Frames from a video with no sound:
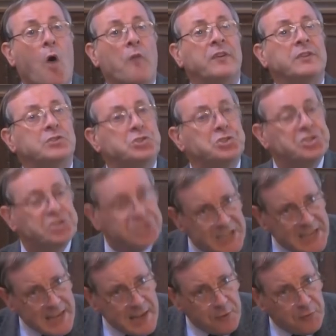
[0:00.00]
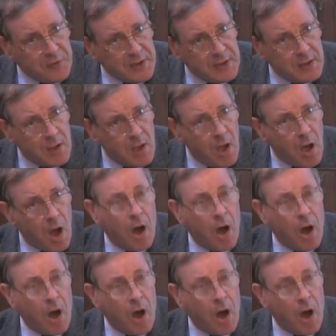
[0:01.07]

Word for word: of achieving